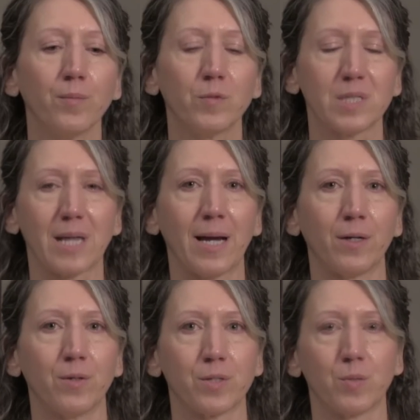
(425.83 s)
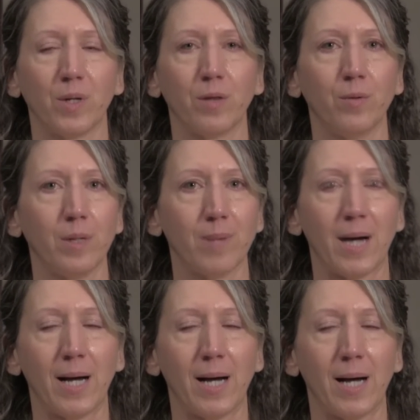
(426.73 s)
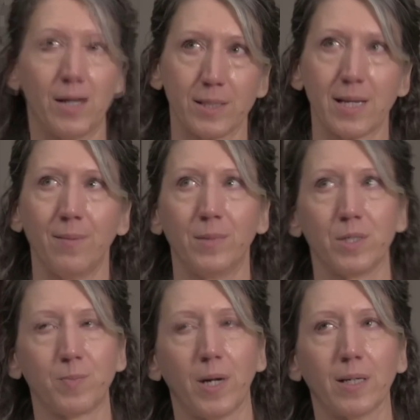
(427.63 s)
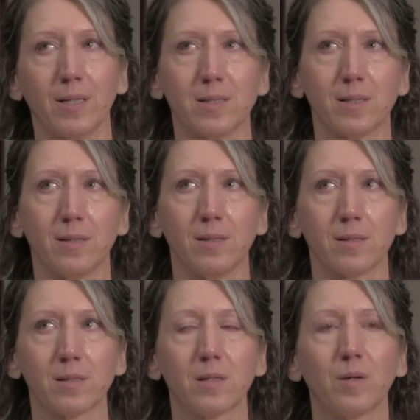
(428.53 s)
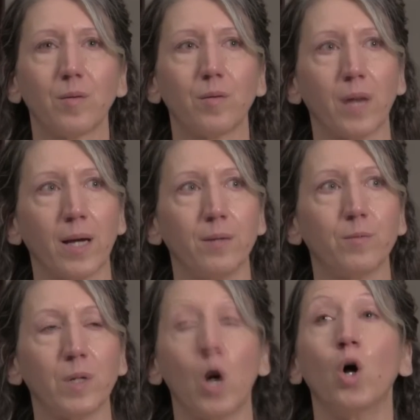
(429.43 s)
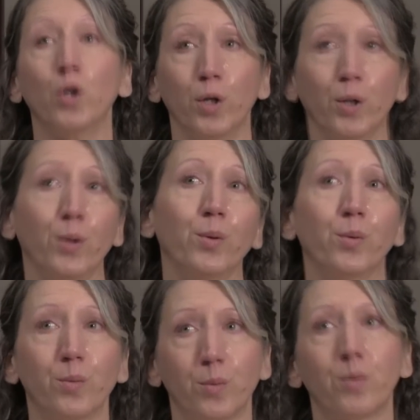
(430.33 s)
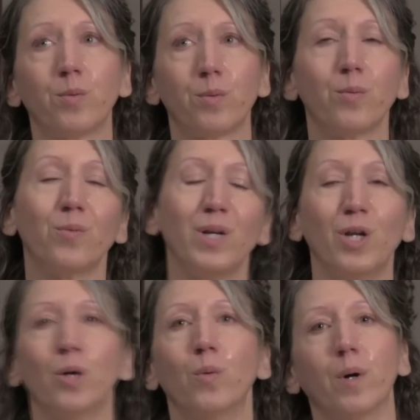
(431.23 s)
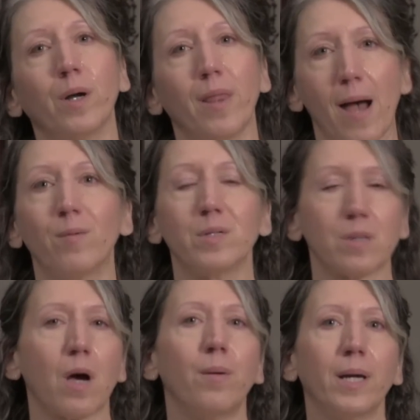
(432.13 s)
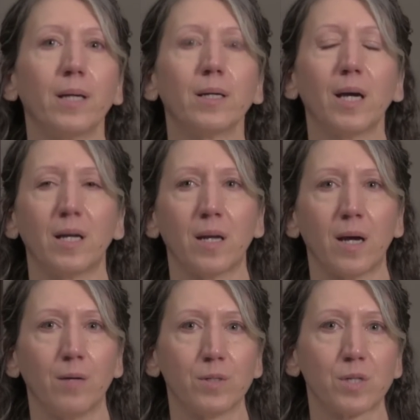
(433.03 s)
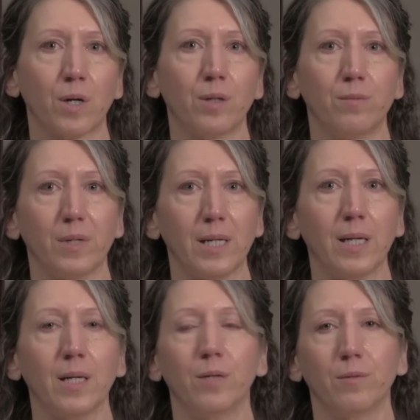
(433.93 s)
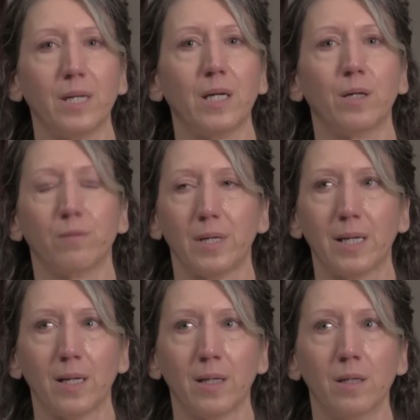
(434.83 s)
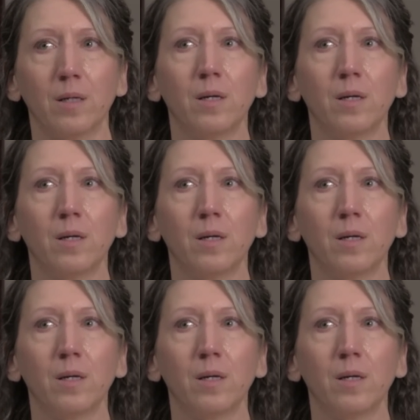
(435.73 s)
was diagnosed with Lewy body, Alzheimer's, Parkinson's, that we all knew, where that was going. And I started reading